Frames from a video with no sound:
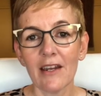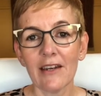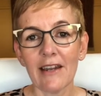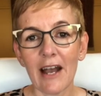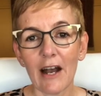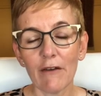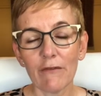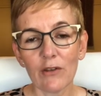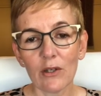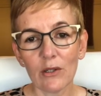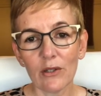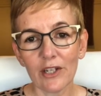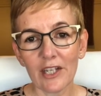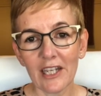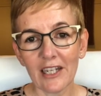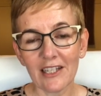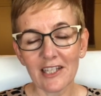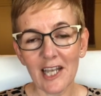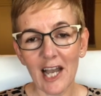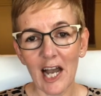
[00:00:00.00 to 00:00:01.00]
Now, if you're
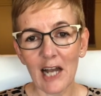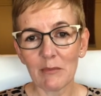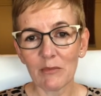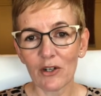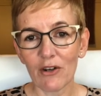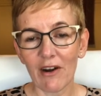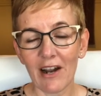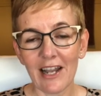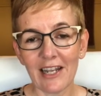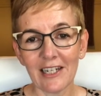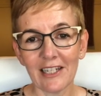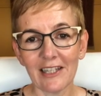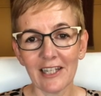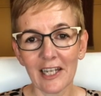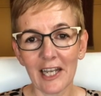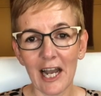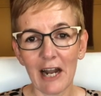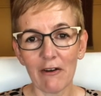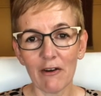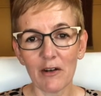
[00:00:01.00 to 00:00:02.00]
looking to upgrade in the
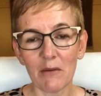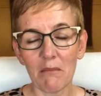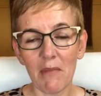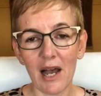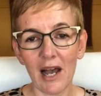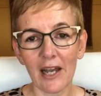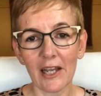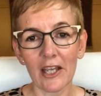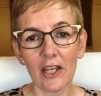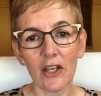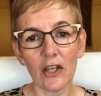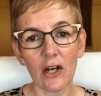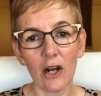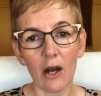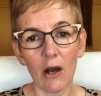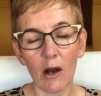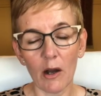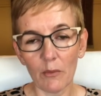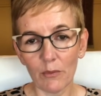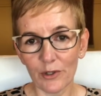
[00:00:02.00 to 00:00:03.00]
current market,
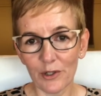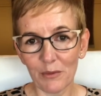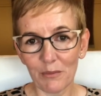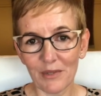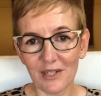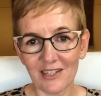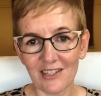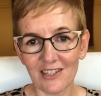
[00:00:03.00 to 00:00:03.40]
I wouldn't be